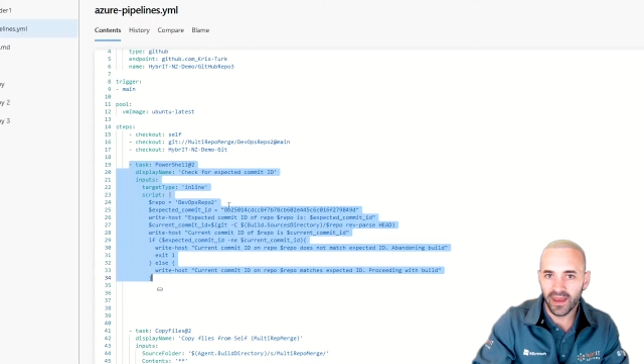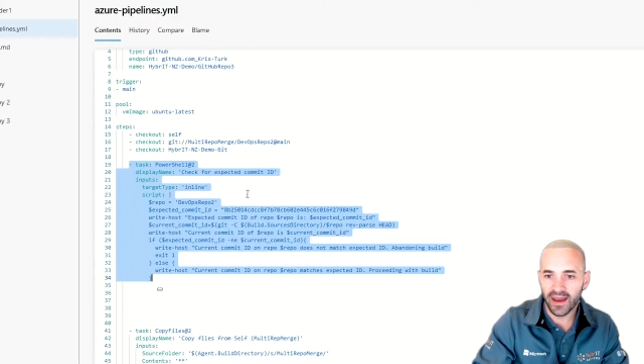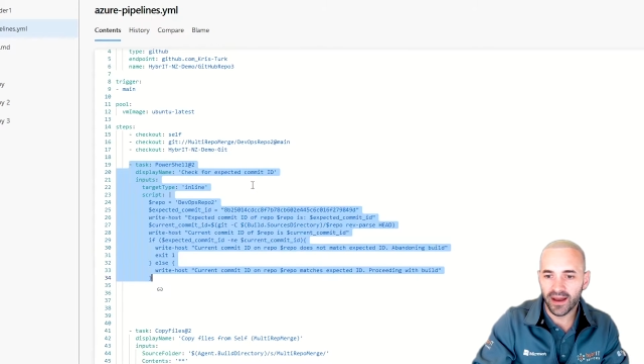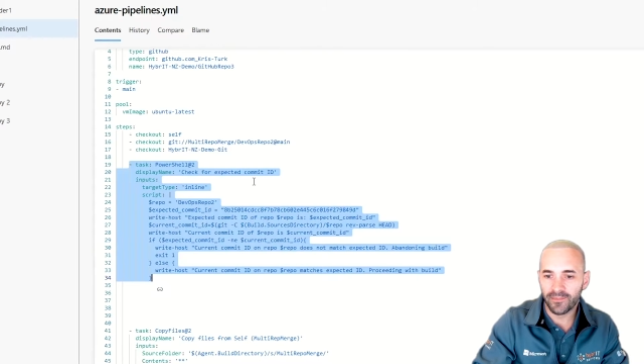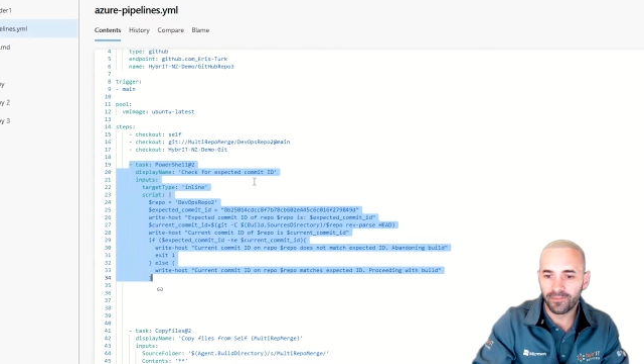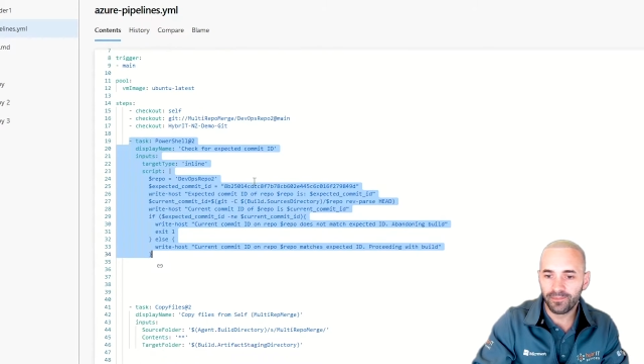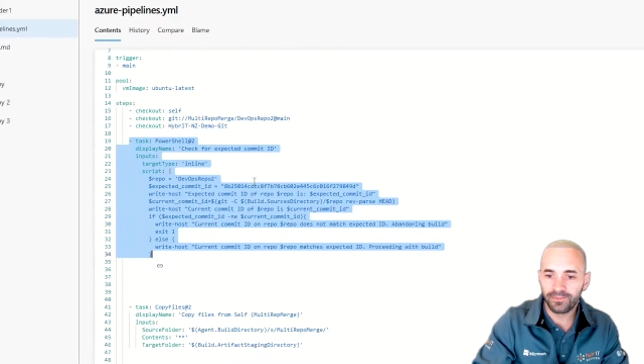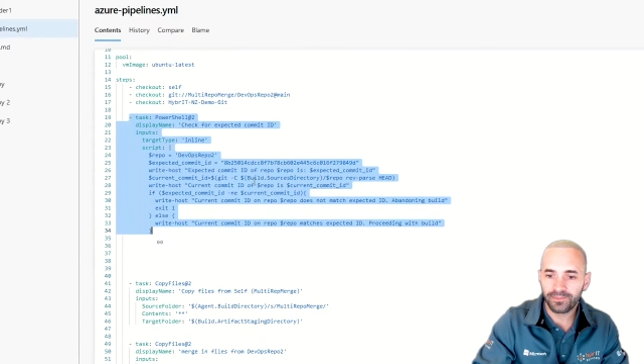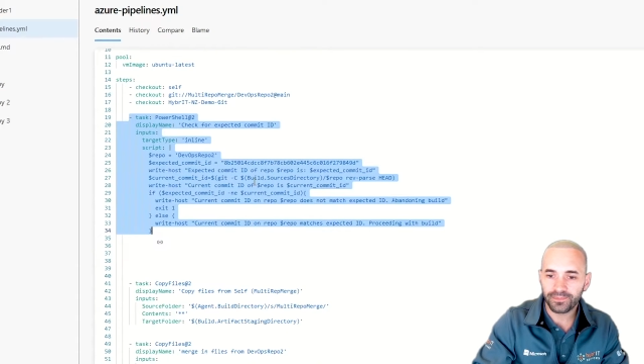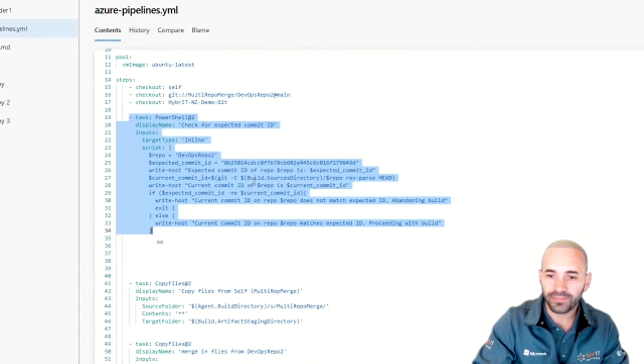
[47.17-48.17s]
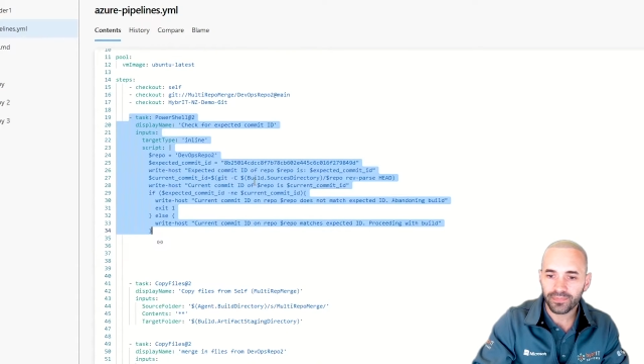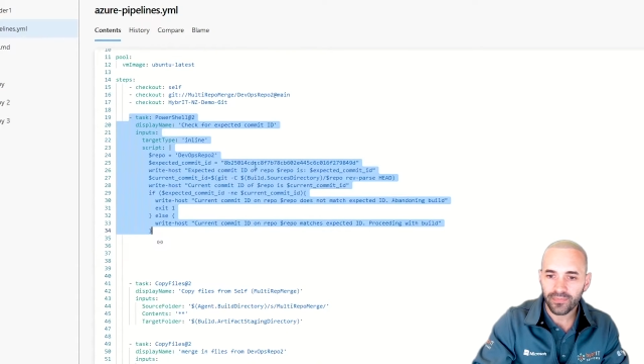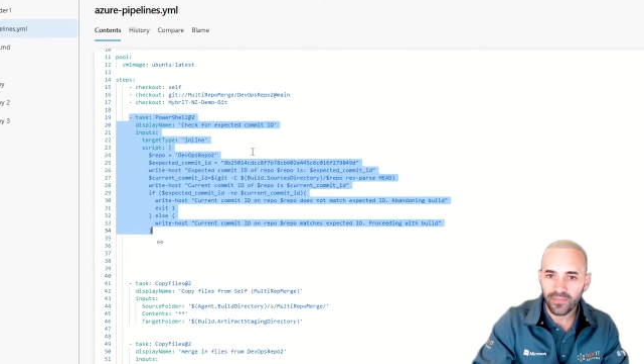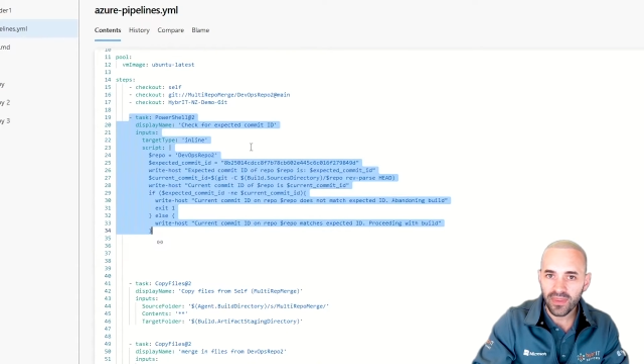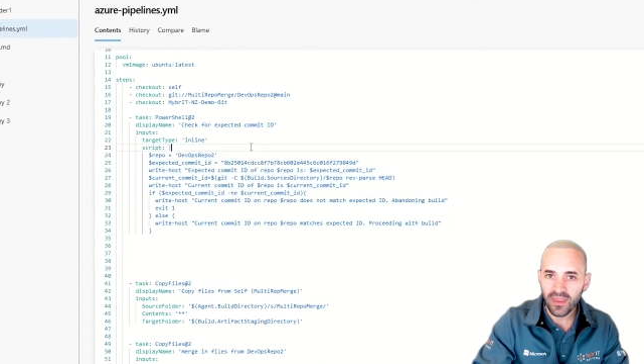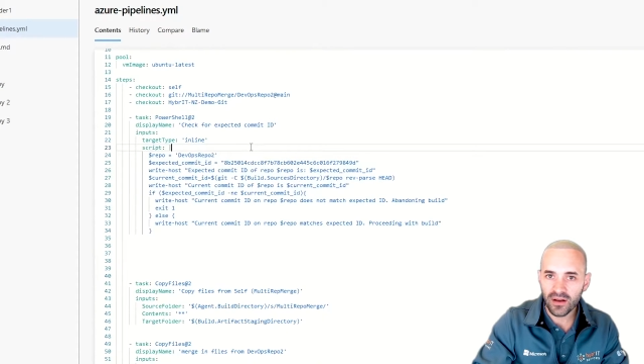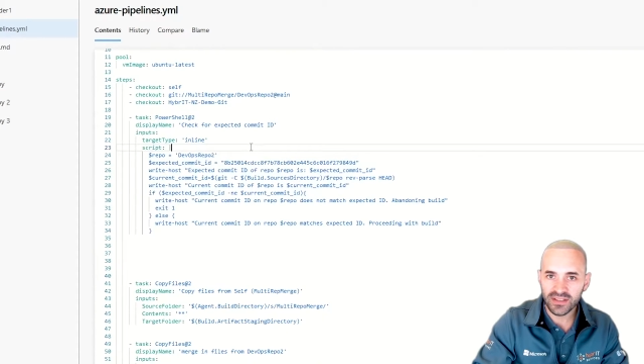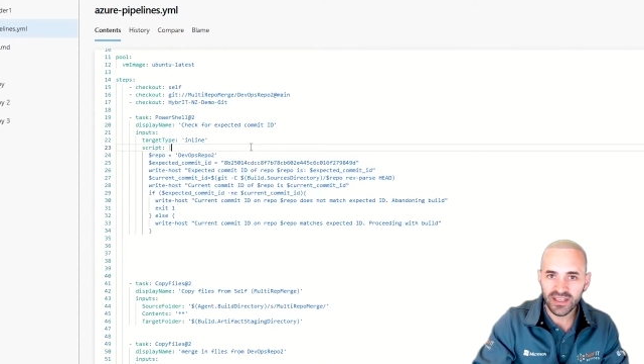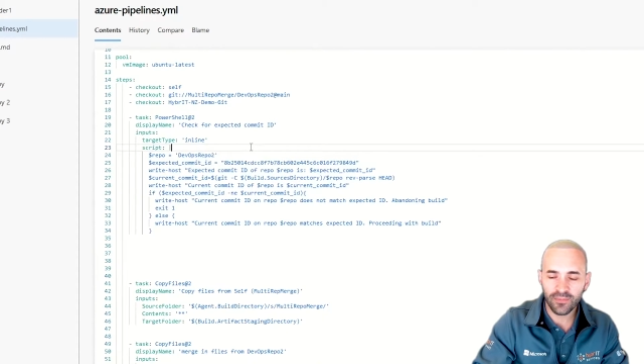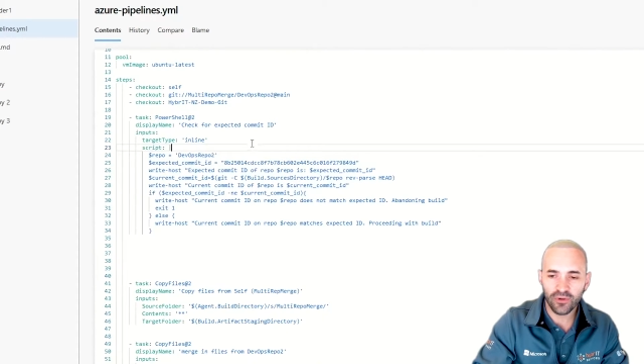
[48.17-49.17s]
I'll
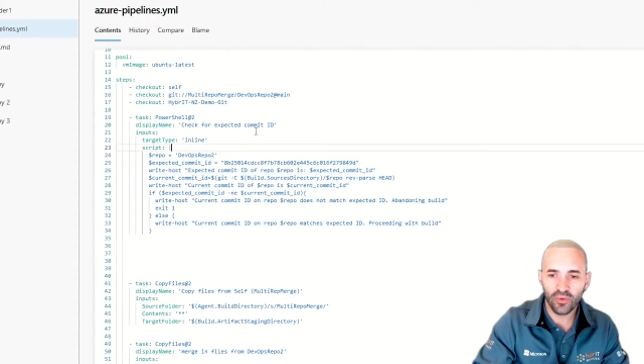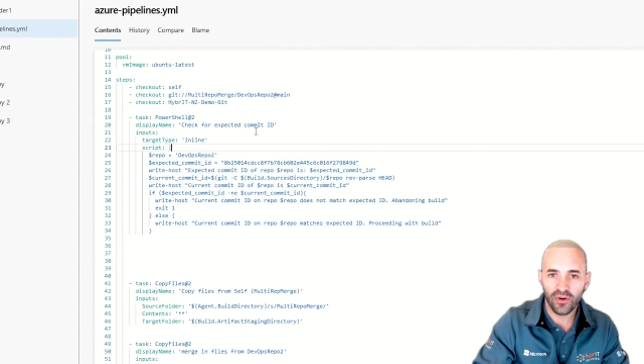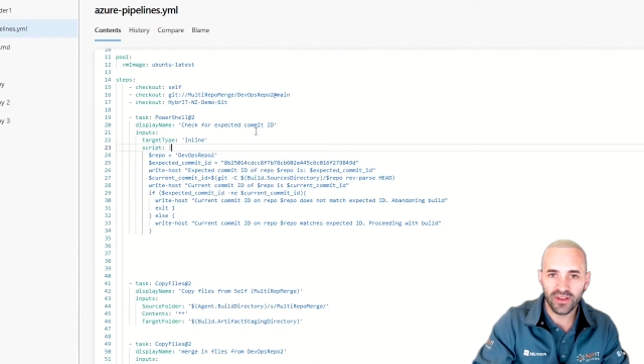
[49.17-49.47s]
step through what